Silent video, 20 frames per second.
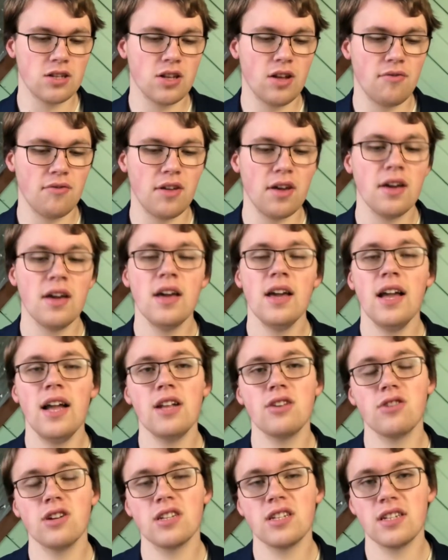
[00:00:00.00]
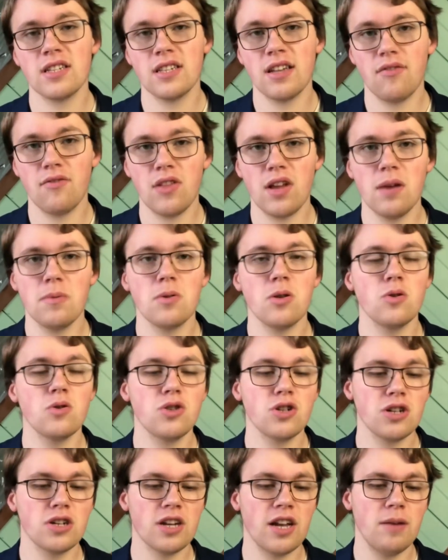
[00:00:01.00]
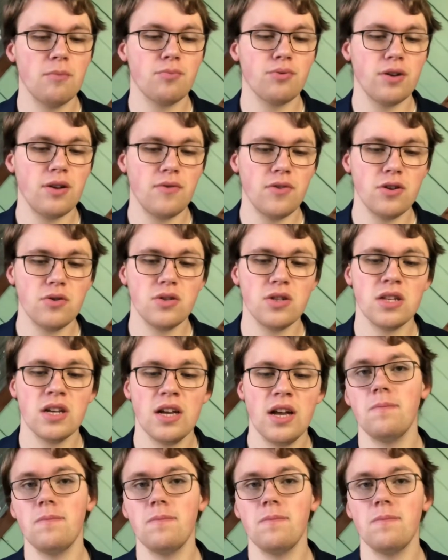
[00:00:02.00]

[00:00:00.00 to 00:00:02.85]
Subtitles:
So definitely interesting stuff there, but those are your game previews.